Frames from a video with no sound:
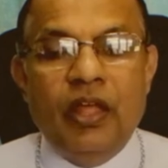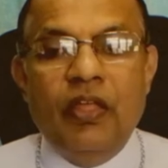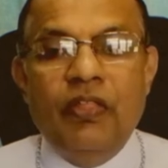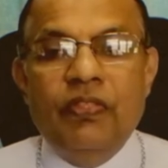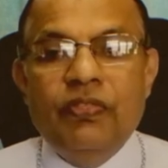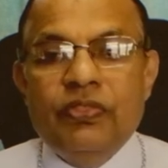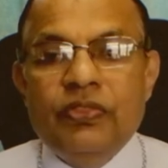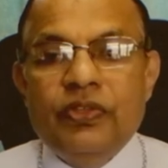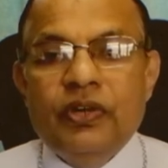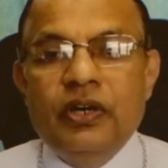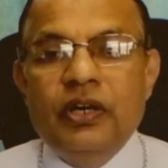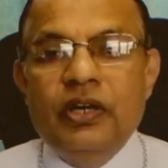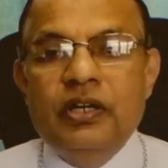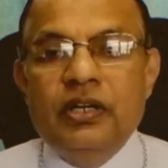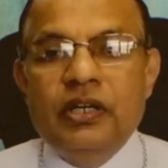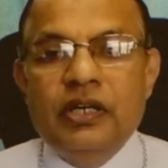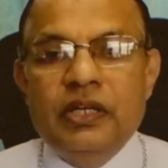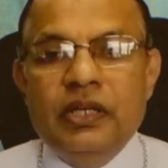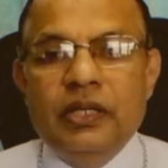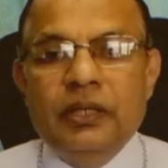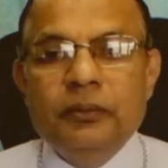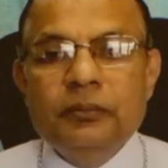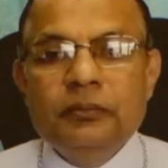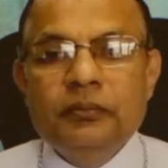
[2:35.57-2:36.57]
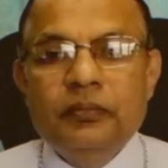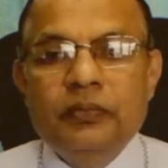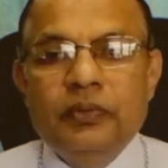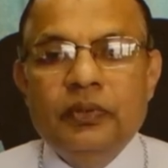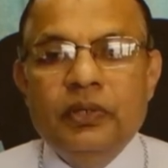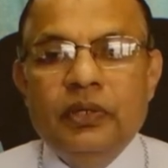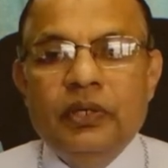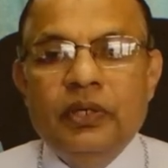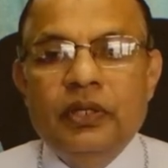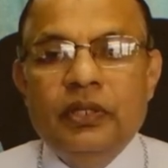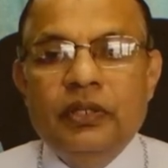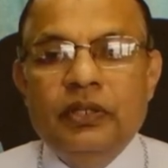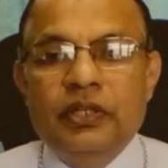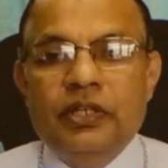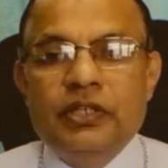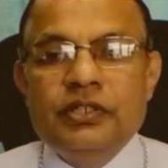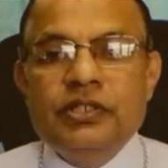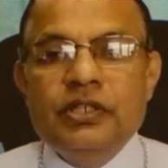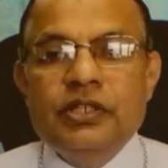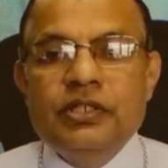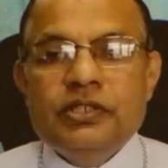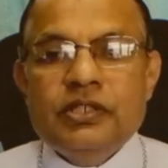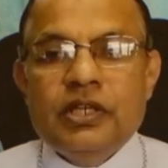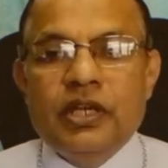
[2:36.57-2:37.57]
And thirdly,
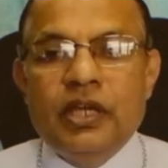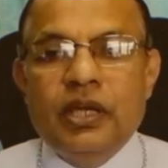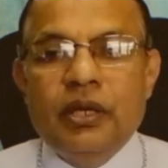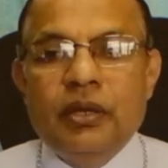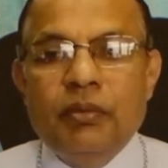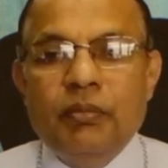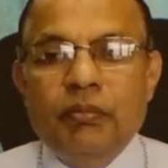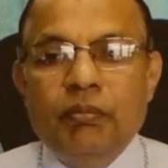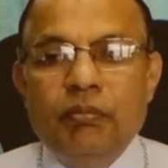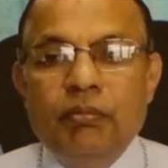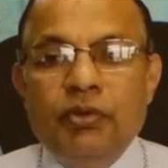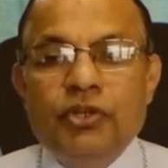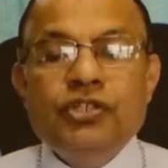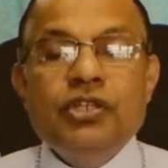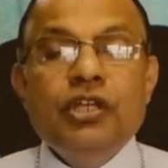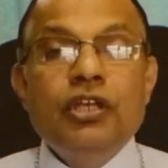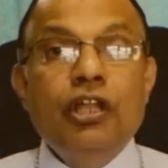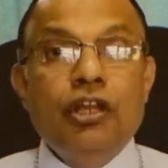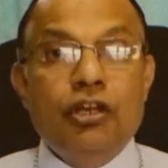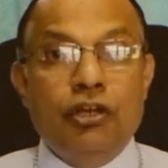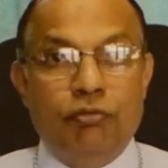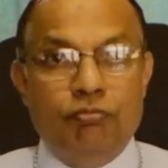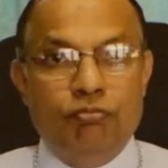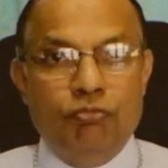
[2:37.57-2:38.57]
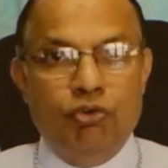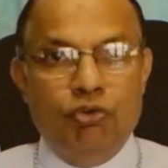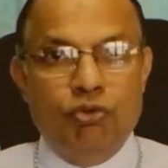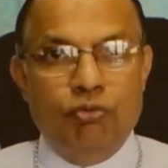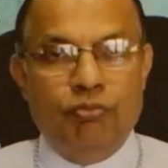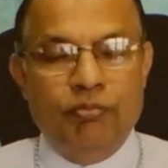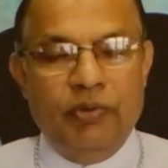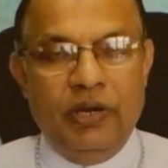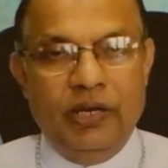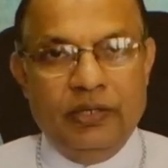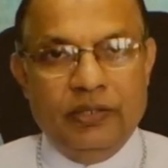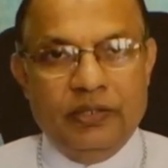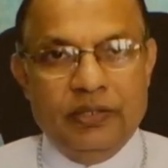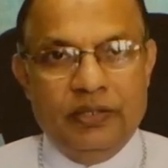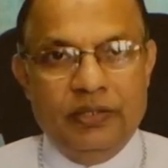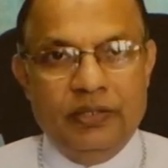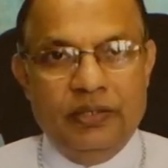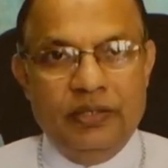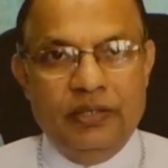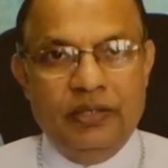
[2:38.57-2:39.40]
this is a missionary movement.